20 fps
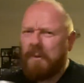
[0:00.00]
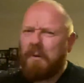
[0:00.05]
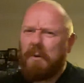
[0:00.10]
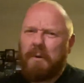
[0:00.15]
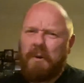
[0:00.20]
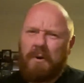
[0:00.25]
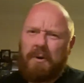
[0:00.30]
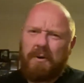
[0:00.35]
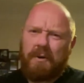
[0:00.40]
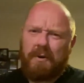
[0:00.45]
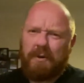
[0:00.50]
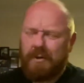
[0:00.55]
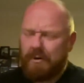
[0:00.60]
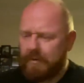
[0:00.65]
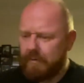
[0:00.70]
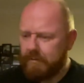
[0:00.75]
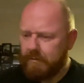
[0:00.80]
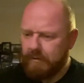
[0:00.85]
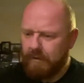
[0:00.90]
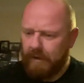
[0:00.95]
Oh,
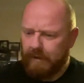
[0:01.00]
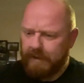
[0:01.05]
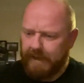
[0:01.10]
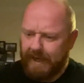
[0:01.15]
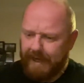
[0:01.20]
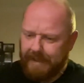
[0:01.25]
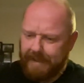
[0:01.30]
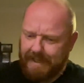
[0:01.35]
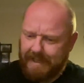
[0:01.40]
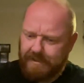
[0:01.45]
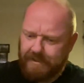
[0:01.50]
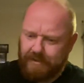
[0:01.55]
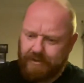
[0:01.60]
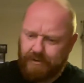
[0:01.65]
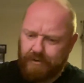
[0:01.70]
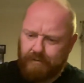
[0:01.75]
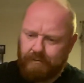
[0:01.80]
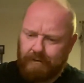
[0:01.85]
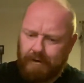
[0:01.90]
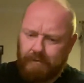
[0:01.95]
okay, that's a
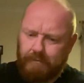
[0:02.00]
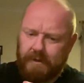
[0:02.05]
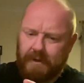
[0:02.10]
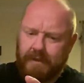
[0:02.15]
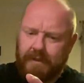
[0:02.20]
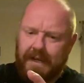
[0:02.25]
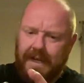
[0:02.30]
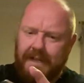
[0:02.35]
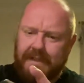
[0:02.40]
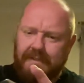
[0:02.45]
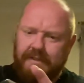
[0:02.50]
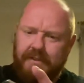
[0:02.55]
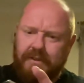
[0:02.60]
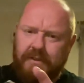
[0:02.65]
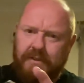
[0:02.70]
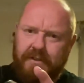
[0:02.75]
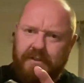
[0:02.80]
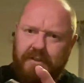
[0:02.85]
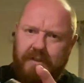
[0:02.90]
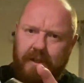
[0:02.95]
good aroma. That's a
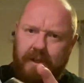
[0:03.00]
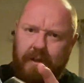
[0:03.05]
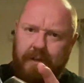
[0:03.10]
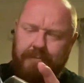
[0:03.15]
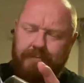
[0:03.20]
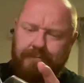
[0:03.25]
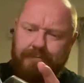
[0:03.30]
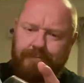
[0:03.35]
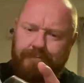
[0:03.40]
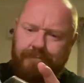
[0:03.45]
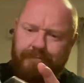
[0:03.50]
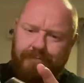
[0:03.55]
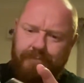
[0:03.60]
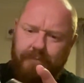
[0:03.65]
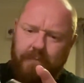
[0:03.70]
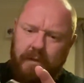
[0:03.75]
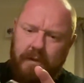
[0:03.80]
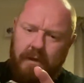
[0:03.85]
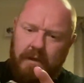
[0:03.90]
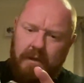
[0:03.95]
good start.
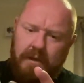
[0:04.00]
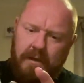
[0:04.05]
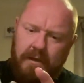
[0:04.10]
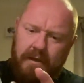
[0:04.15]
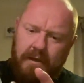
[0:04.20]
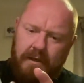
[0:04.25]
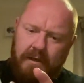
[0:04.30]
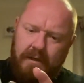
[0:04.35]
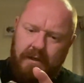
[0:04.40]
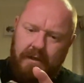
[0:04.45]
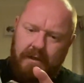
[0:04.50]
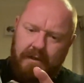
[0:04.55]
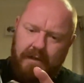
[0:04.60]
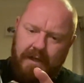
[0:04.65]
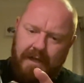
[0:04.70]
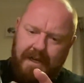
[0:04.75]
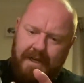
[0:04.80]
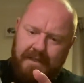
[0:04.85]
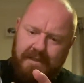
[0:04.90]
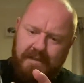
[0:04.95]

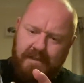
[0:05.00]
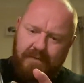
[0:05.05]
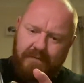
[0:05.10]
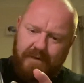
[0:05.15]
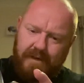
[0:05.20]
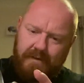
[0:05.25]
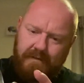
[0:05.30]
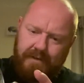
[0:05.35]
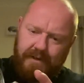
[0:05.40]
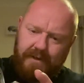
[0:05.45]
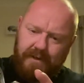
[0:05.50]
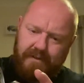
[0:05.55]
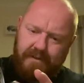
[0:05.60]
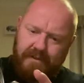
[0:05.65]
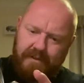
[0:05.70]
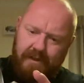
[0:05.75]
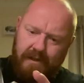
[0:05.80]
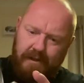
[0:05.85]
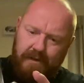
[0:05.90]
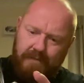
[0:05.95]
That's a very good
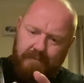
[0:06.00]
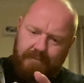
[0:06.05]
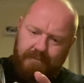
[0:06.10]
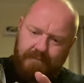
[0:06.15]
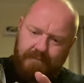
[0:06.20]
start.